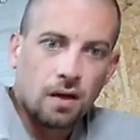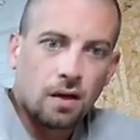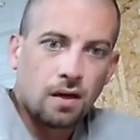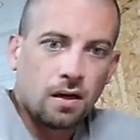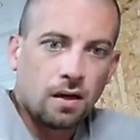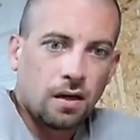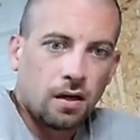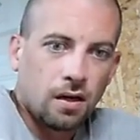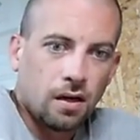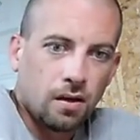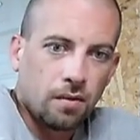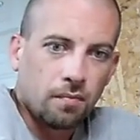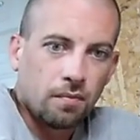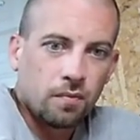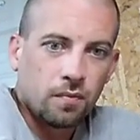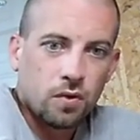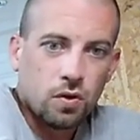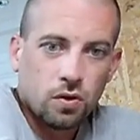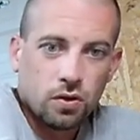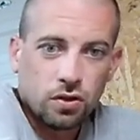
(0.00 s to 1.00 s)

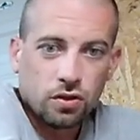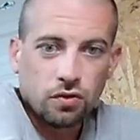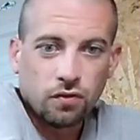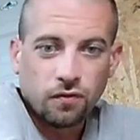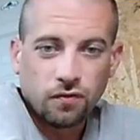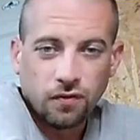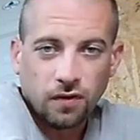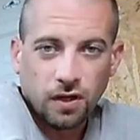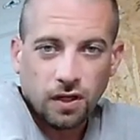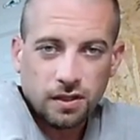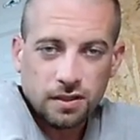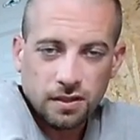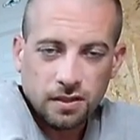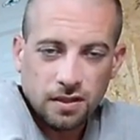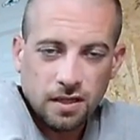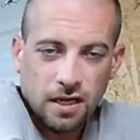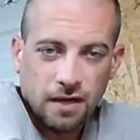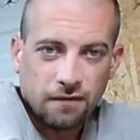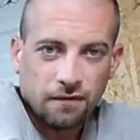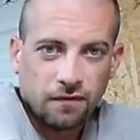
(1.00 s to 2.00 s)
You can do flux,
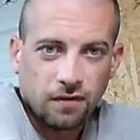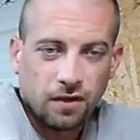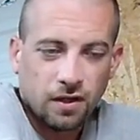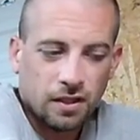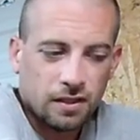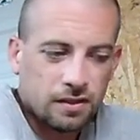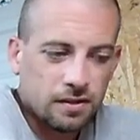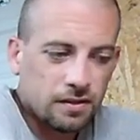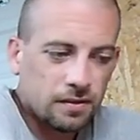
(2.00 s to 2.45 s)
non-flux,